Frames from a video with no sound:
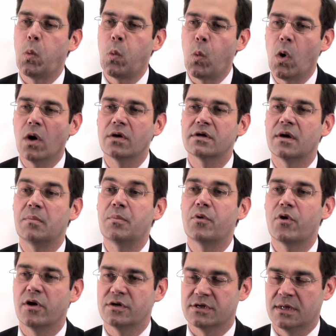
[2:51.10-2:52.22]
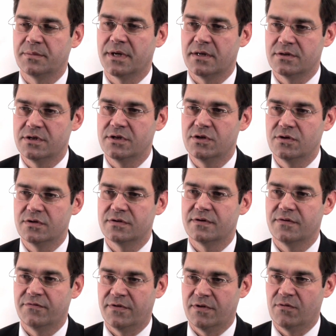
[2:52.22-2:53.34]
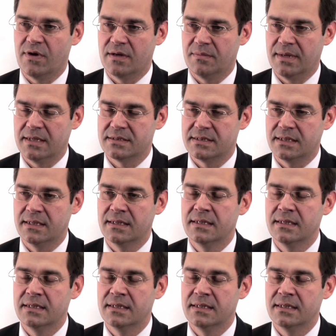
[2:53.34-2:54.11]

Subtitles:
what approach I'm going to use for the rhinoplasty.